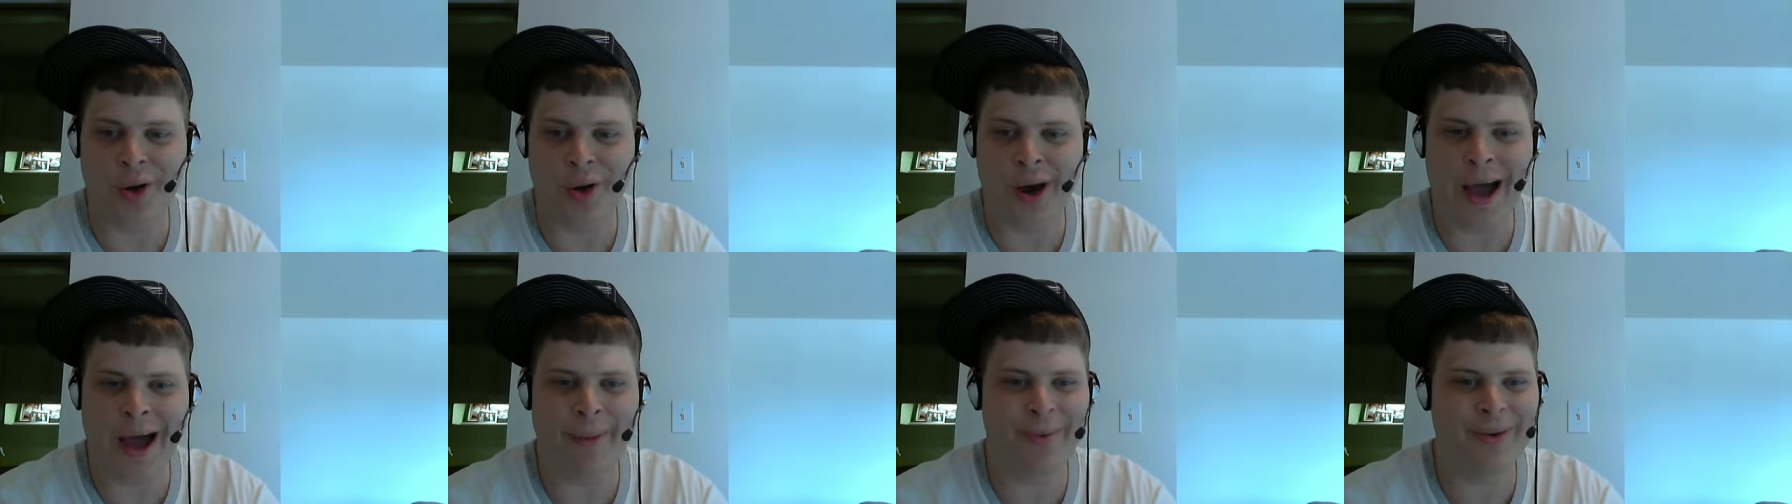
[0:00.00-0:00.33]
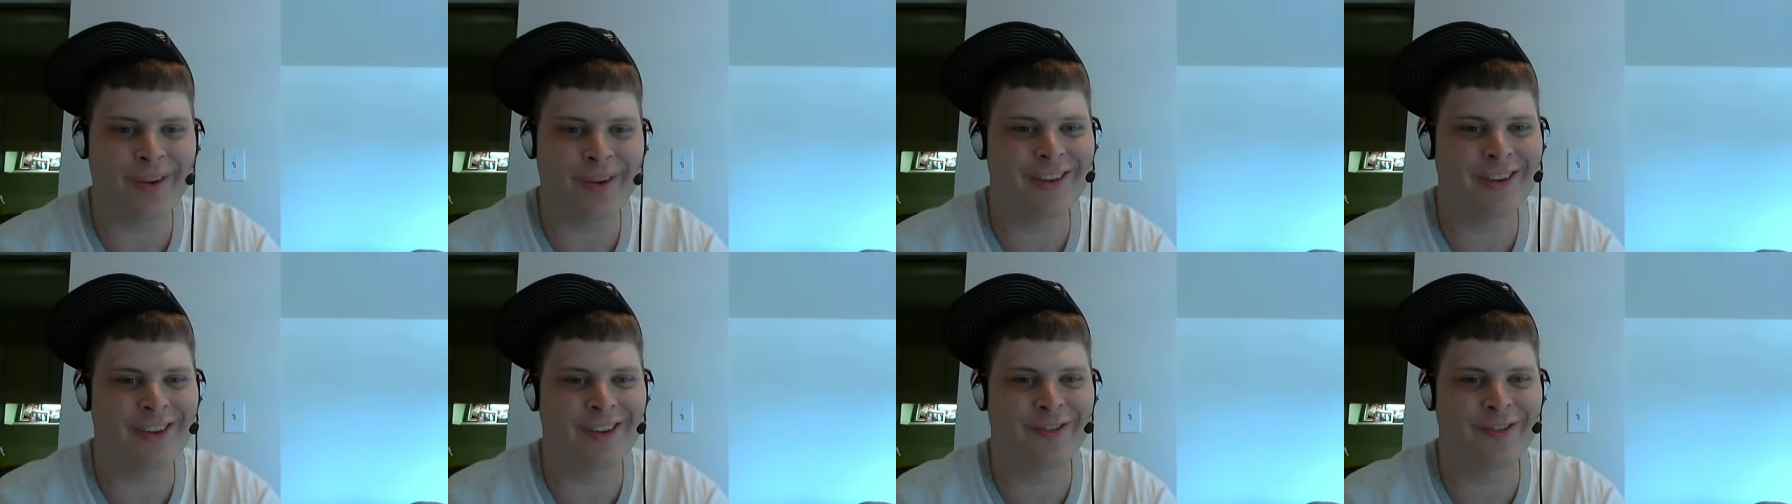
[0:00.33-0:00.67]

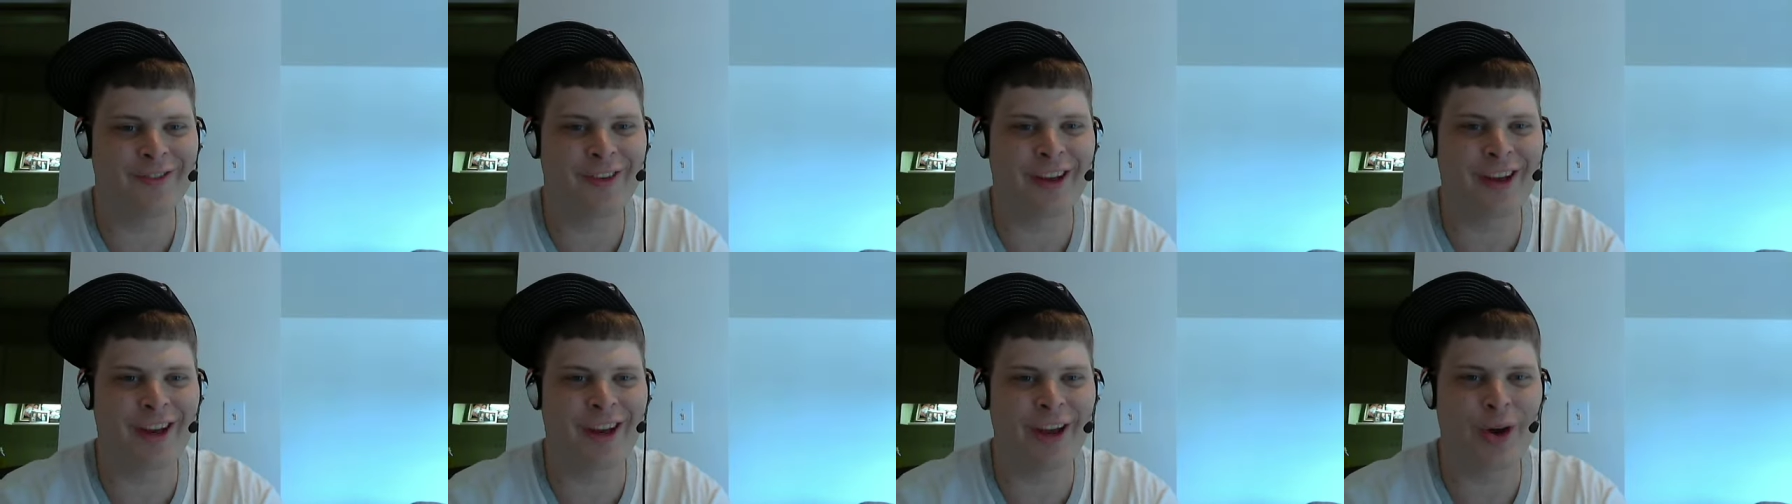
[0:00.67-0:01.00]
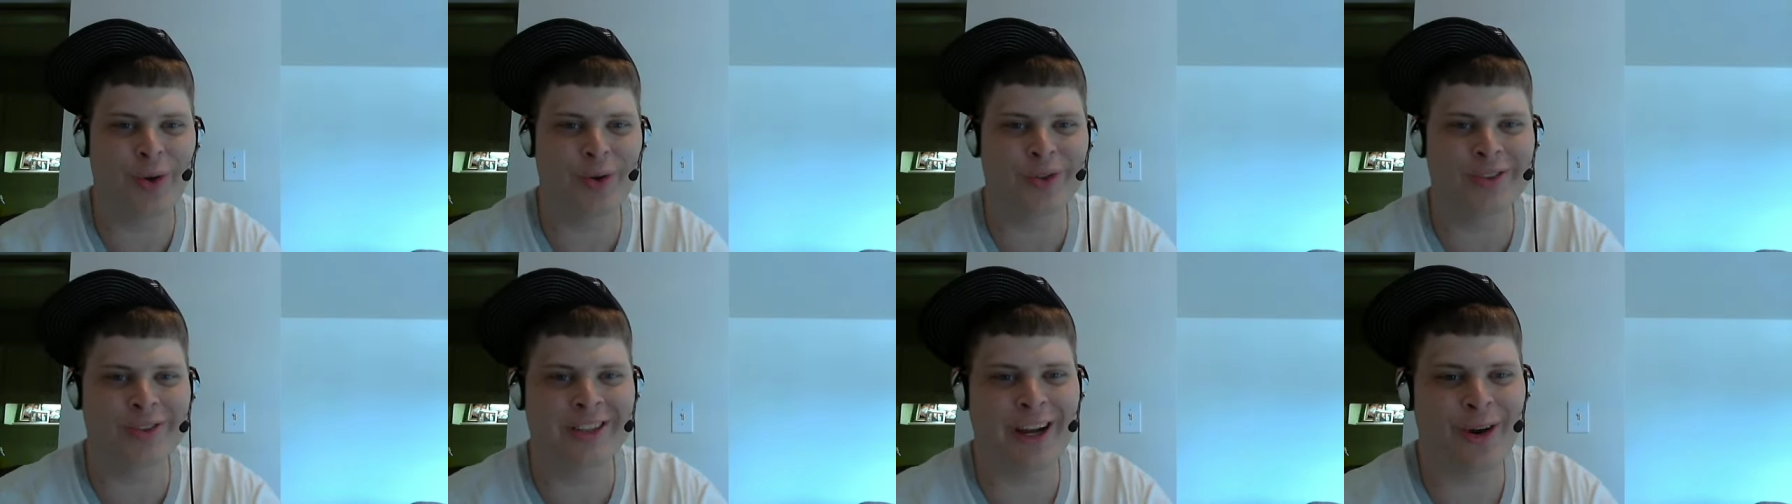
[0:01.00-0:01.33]
happens this video
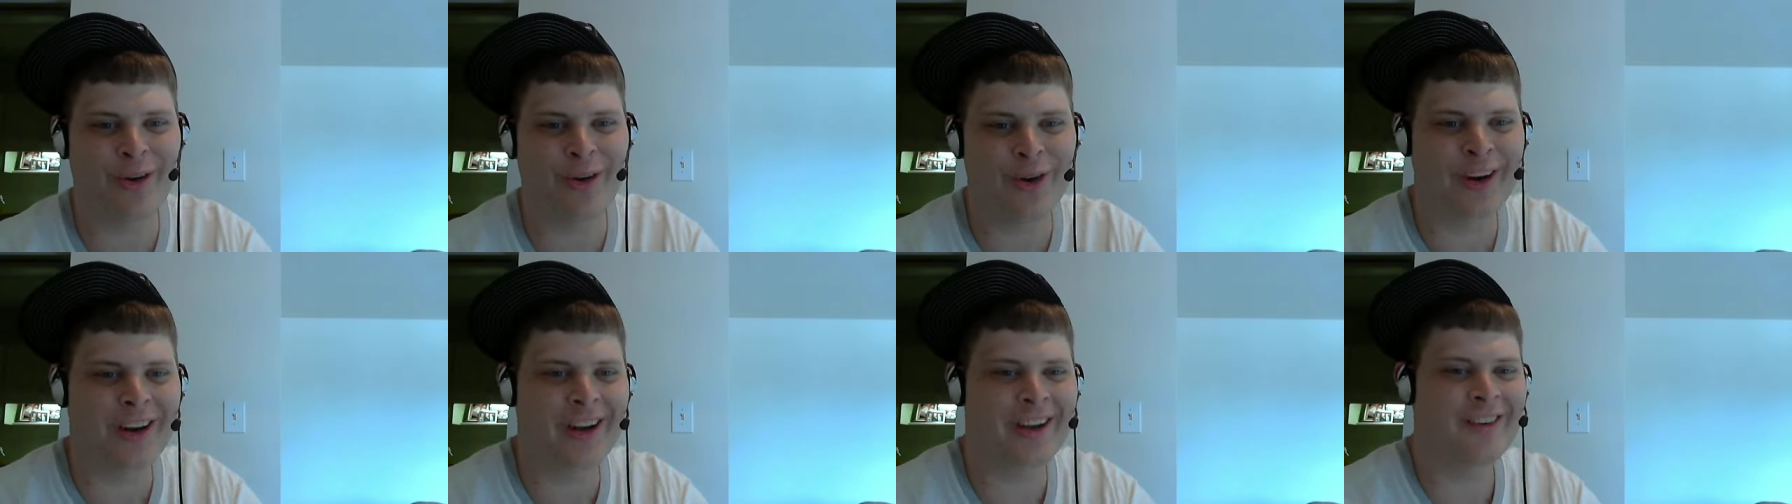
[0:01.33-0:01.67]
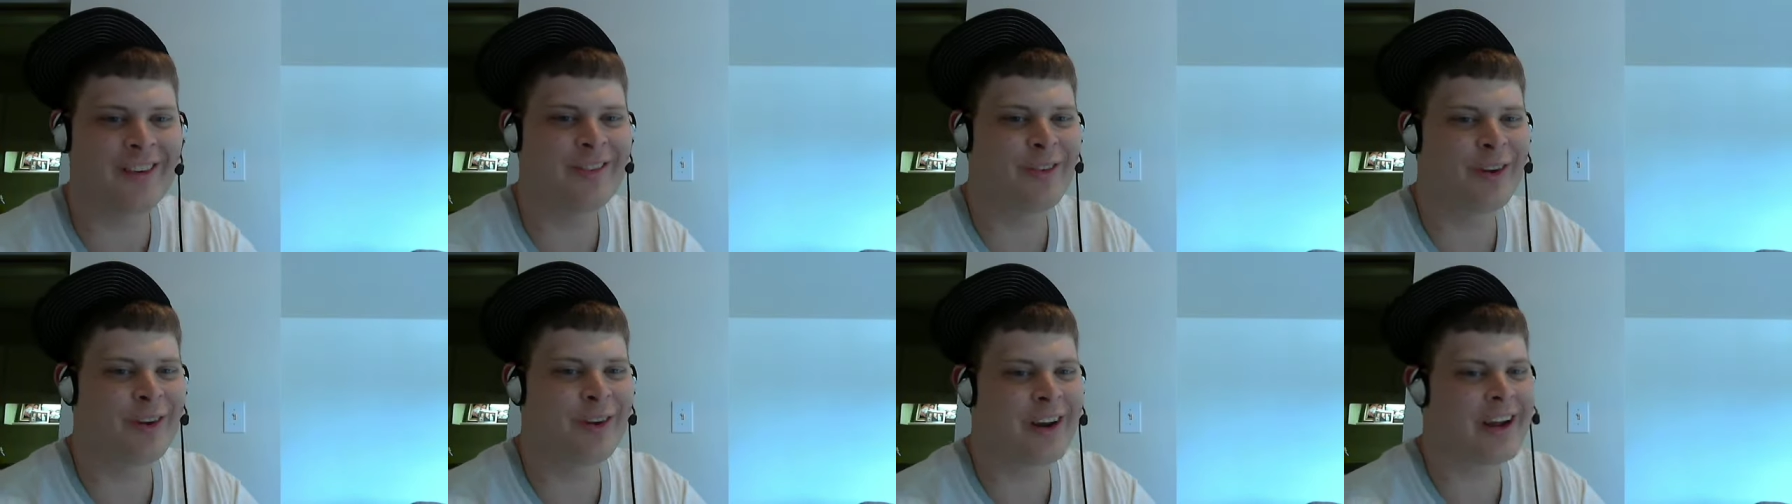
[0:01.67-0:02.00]
was there when I
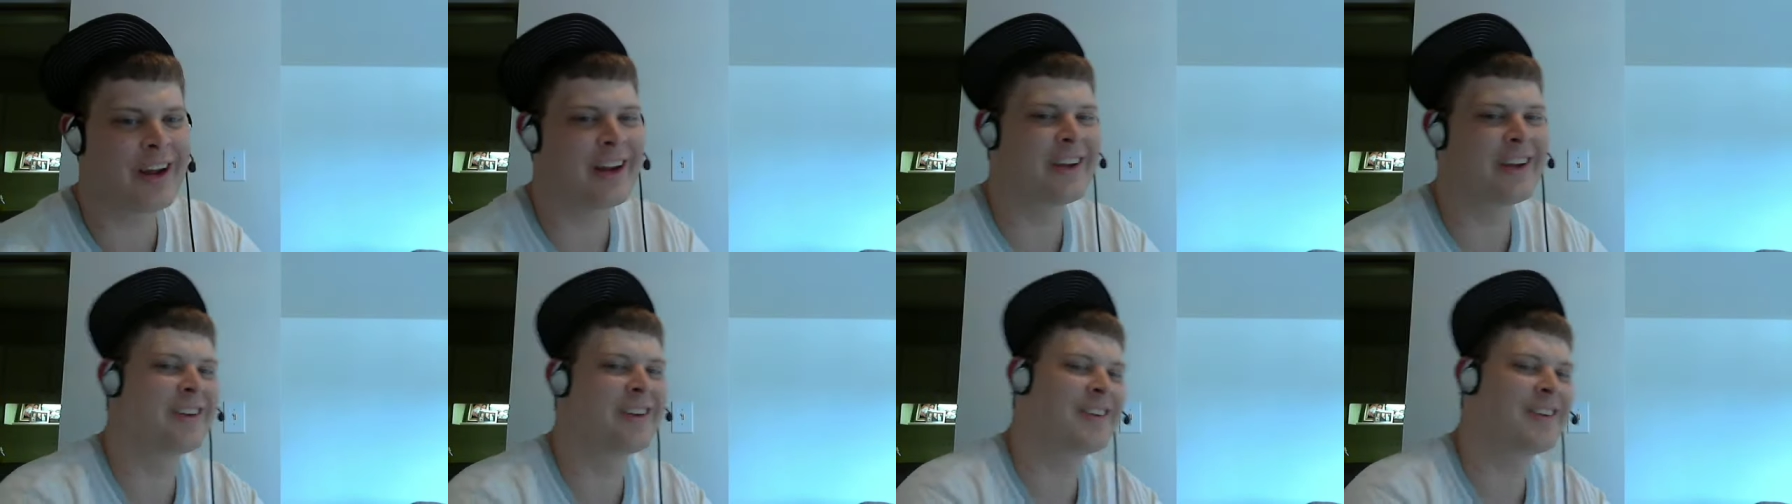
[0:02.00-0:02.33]
when I